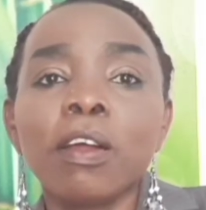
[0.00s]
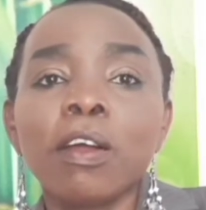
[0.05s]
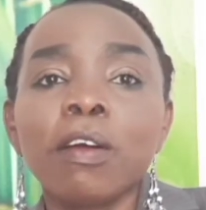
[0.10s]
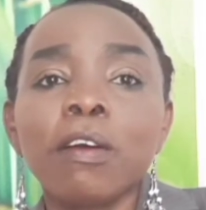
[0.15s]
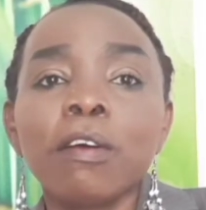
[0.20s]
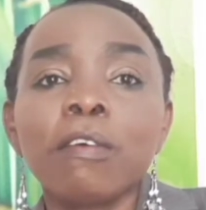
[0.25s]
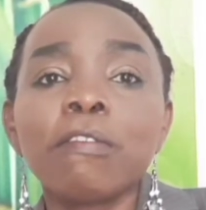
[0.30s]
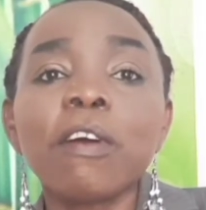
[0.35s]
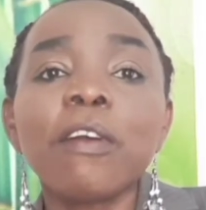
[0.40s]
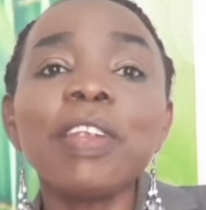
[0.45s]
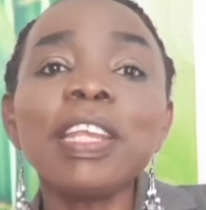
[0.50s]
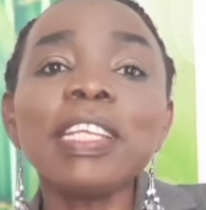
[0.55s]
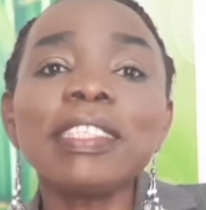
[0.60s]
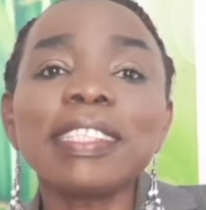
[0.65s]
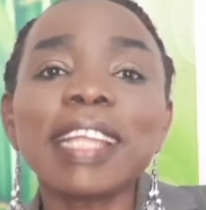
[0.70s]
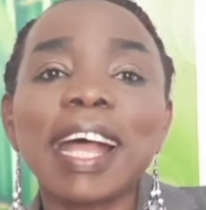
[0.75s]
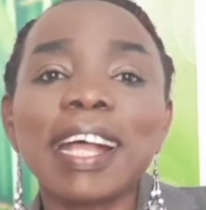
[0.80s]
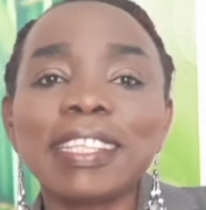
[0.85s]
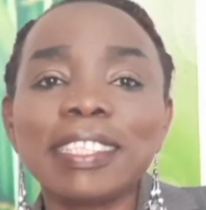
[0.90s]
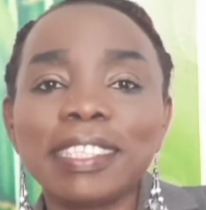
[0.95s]
For
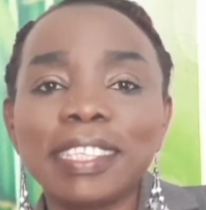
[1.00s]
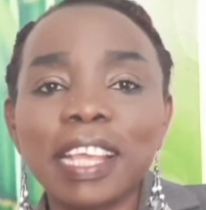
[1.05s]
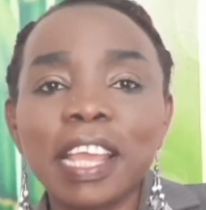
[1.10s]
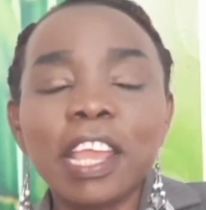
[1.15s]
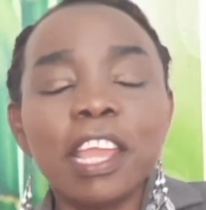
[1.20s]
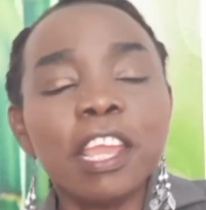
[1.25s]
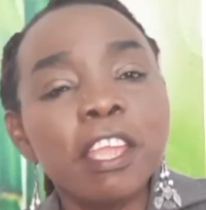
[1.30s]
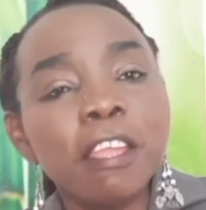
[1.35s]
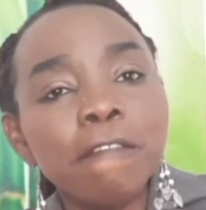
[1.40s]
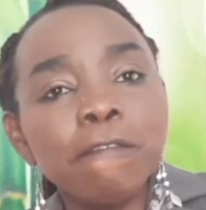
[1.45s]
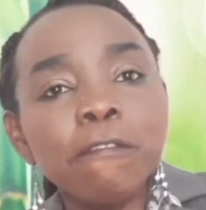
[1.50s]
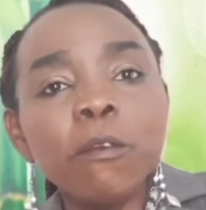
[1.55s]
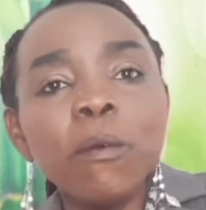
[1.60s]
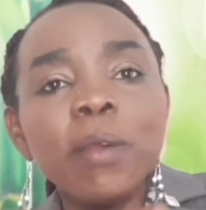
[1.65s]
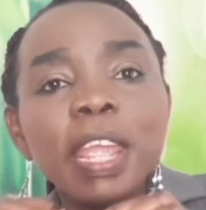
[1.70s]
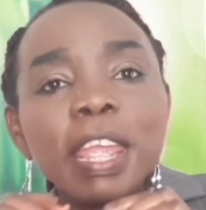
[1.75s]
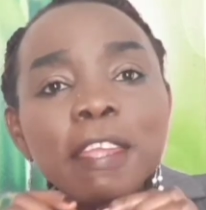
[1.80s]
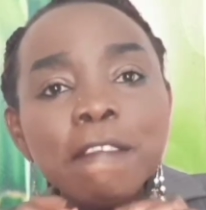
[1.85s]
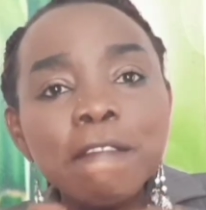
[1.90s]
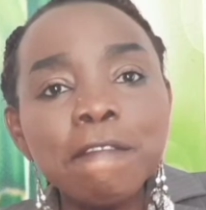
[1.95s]
instance, if you
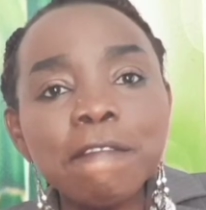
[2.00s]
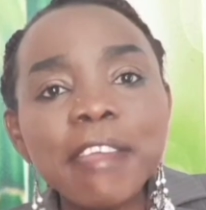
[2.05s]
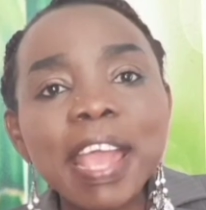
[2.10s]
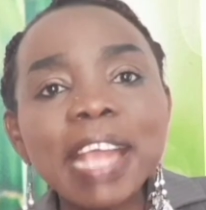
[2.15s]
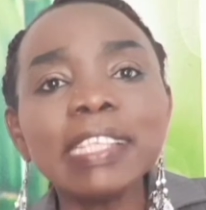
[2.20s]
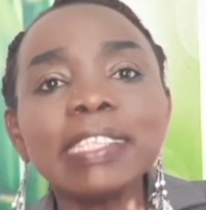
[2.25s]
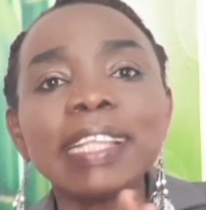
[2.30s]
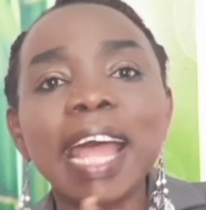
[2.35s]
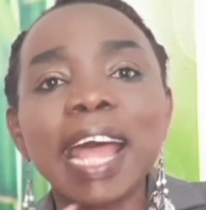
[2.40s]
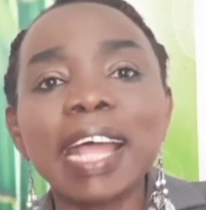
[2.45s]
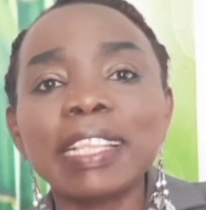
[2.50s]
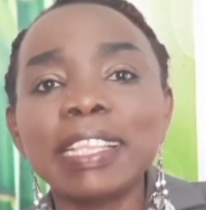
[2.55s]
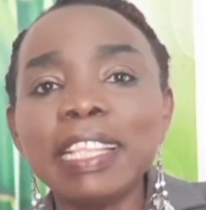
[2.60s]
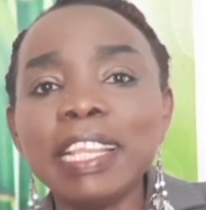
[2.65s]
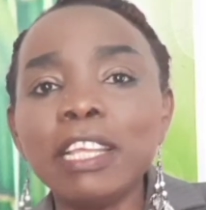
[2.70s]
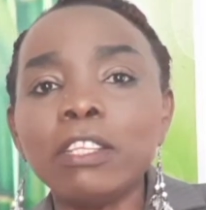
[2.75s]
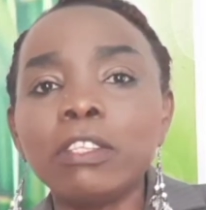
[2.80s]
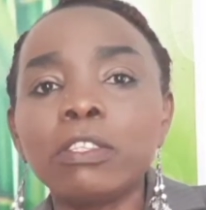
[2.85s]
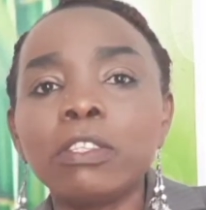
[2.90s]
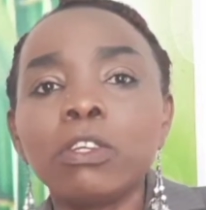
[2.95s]
invest at
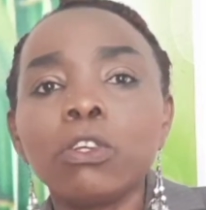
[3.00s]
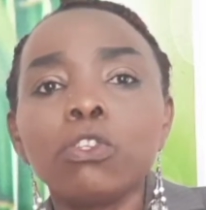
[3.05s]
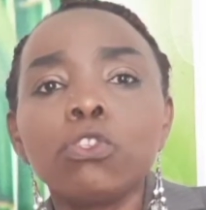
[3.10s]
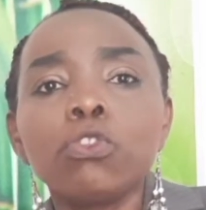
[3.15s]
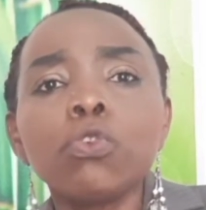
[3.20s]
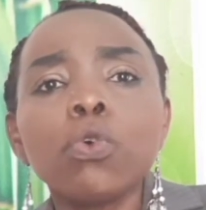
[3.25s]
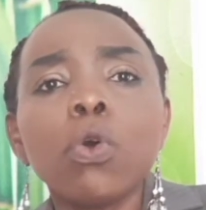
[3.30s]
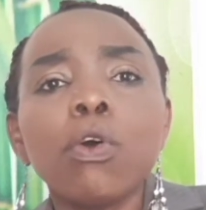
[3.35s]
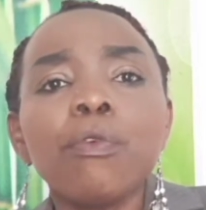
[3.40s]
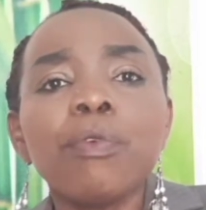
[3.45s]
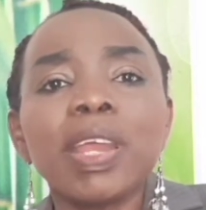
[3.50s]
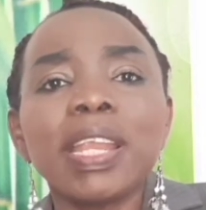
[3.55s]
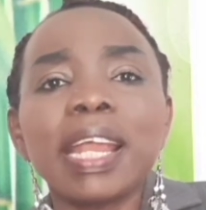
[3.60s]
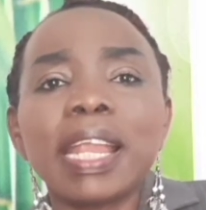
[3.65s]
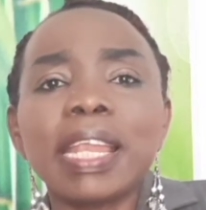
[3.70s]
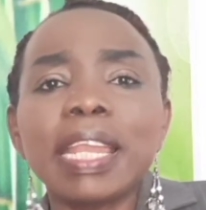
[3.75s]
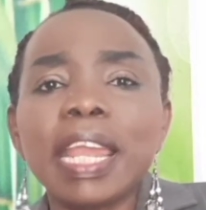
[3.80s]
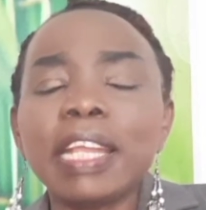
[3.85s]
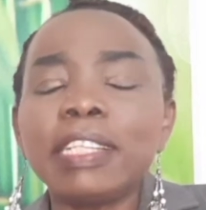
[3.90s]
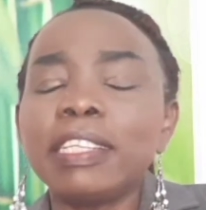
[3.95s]
least
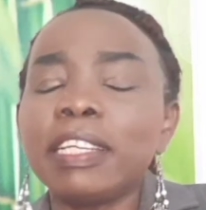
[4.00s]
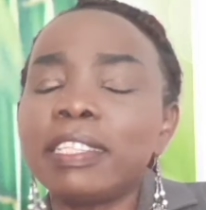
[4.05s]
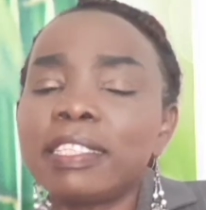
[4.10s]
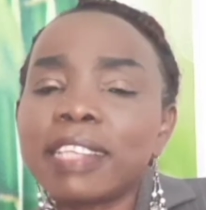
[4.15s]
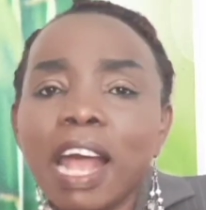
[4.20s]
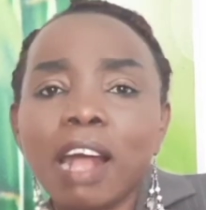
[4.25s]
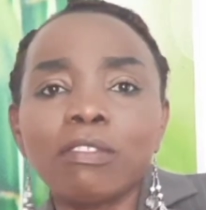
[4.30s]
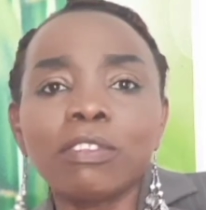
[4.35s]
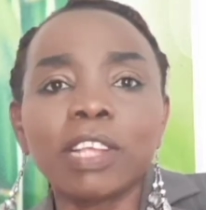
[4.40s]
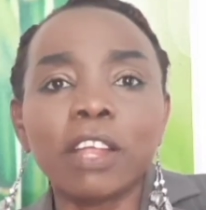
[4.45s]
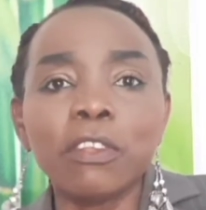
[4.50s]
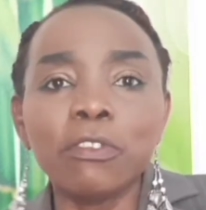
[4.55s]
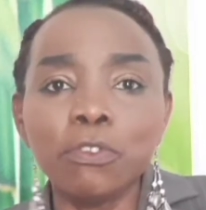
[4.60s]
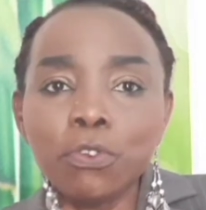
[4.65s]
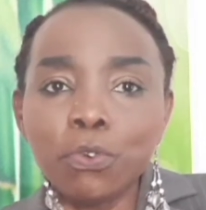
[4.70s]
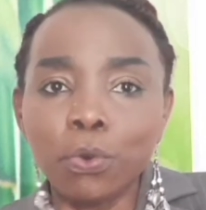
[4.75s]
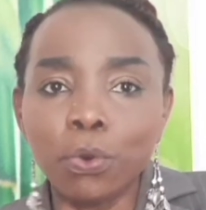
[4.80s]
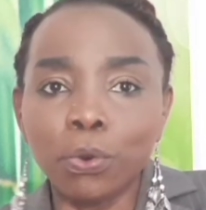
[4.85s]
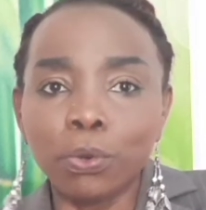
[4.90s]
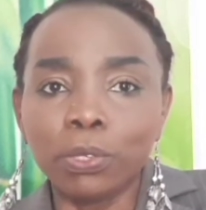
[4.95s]
280,000
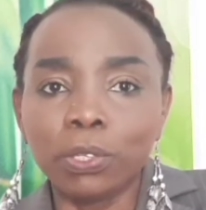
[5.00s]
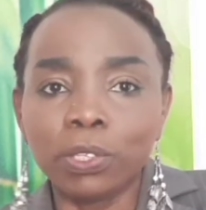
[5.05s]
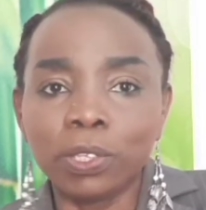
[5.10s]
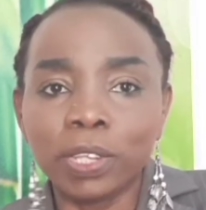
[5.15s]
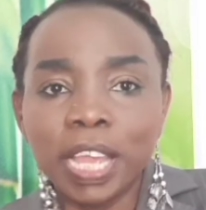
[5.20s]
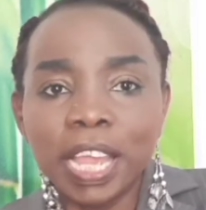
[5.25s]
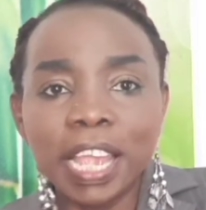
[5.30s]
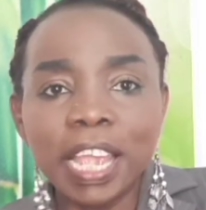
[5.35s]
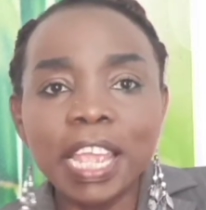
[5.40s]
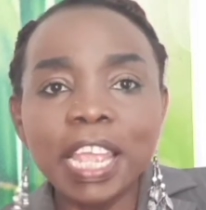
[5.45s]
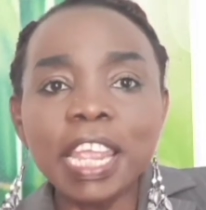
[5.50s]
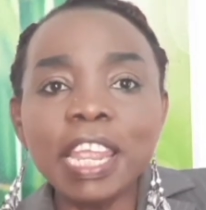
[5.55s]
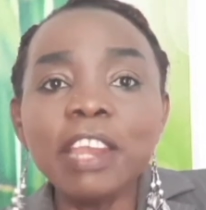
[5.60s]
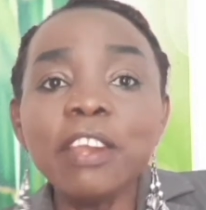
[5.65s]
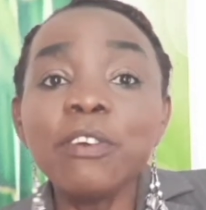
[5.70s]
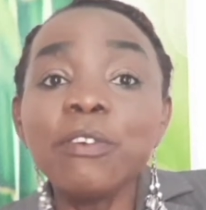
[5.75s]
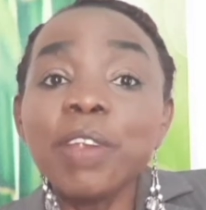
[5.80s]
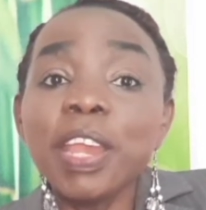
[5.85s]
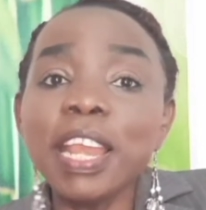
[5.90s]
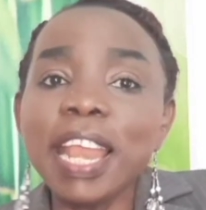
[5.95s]
euros
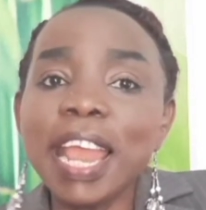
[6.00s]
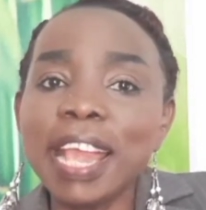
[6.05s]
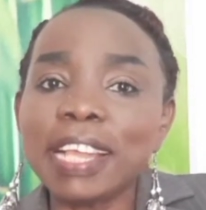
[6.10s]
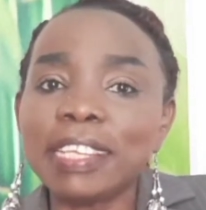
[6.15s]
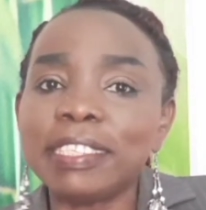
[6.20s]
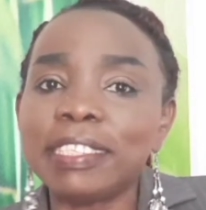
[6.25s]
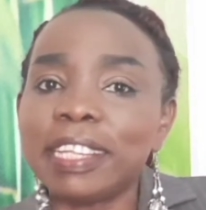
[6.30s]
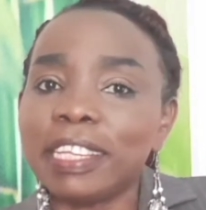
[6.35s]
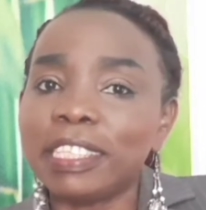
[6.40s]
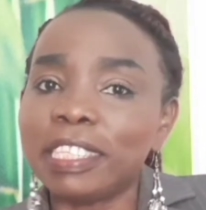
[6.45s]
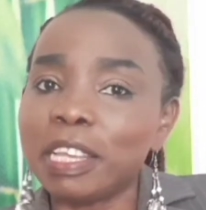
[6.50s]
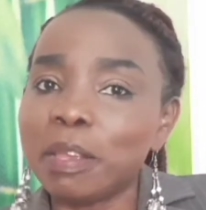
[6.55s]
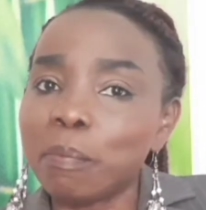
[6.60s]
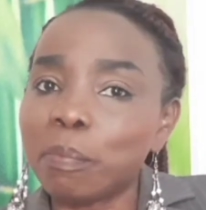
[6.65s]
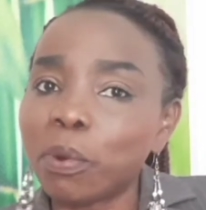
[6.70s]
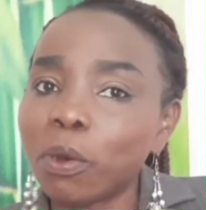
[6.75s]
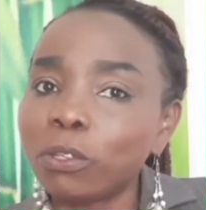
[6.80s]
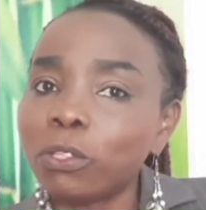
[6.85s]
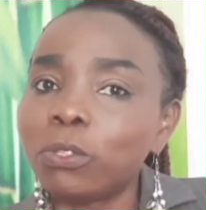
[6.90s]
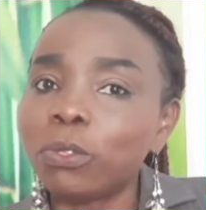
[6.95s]
in real estate in
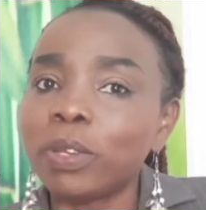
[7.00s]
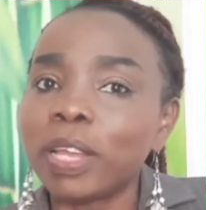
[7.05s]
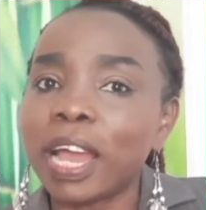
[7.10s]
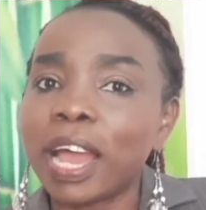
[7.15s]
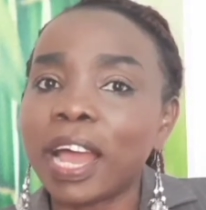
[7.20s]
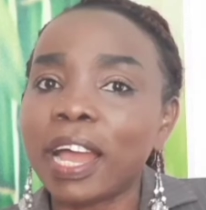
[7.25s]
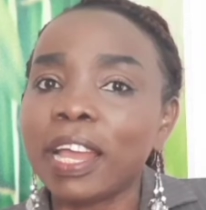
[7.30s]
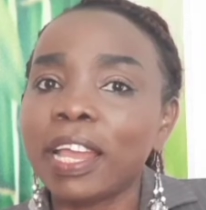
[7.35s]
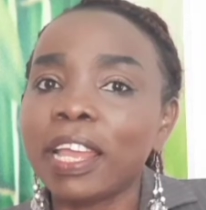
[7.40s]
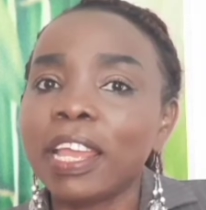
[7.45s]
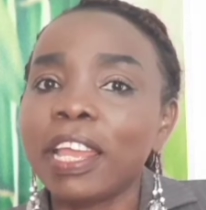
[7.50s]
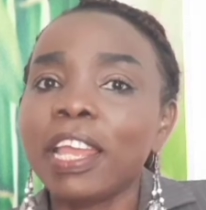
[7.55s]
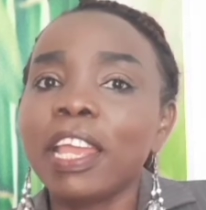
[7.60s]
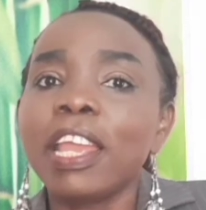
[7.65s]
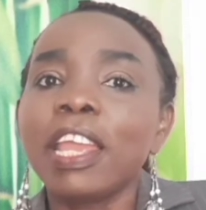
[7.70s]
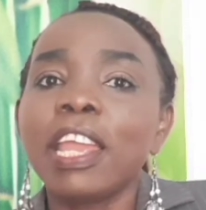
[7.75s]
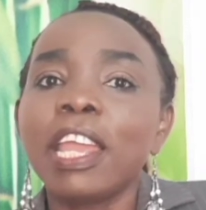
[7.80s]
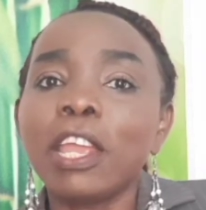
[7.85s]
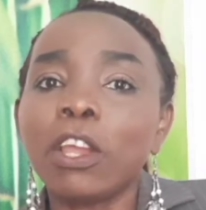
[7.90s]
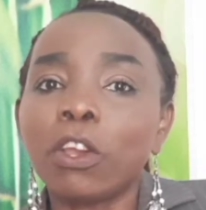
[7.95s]
Portugal,
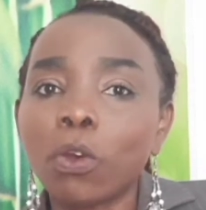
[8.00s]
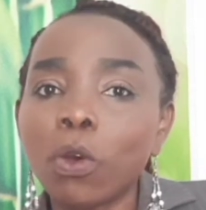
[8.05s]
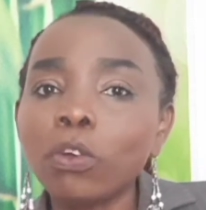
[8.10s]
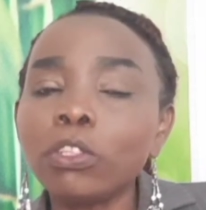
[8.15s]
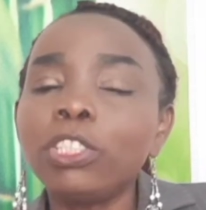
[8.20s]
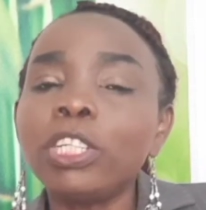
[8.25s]
a country